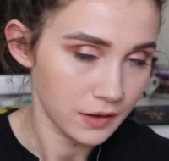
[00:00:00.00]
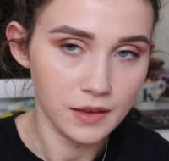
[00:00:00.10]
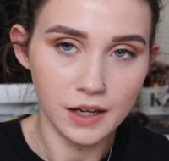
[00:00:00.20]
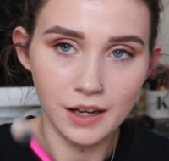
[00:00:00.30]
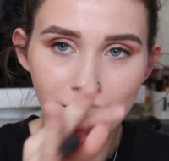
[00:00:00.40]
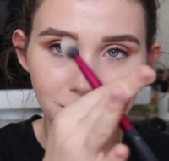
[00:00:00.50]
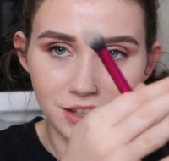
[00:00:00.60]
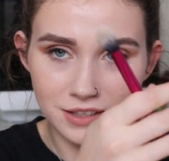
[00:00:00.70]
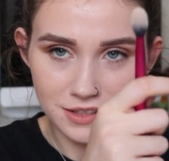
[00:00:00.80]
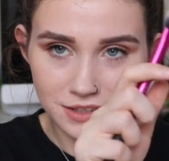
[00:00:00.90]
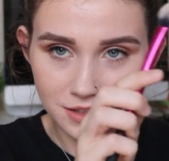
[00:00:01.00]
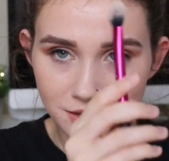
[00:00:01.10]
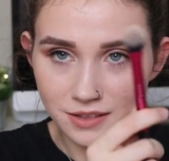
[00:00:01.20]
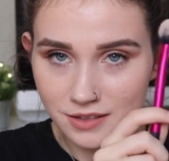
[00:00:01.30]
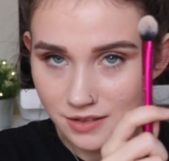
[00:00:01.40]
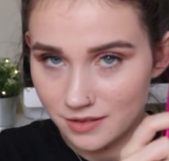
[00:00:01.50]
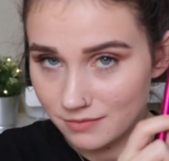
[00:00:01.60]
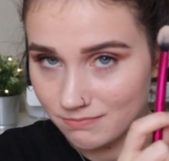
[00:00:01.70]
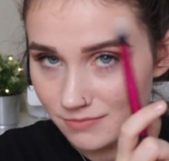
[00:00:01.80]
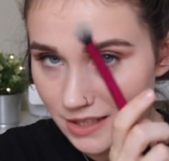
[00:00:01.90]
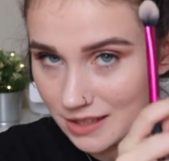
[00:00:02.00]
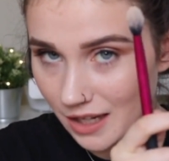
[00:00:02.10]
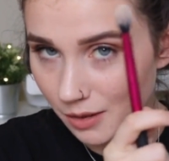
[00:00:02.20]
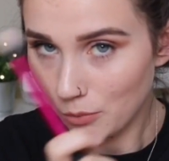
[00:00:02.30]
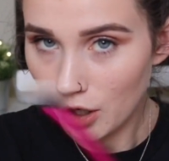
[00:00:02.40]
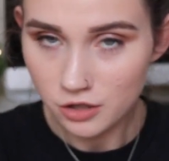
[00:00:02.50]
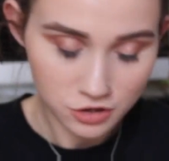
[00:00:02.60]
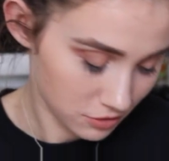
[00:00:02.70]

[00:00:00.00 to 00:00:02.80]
And then I have this setting brush.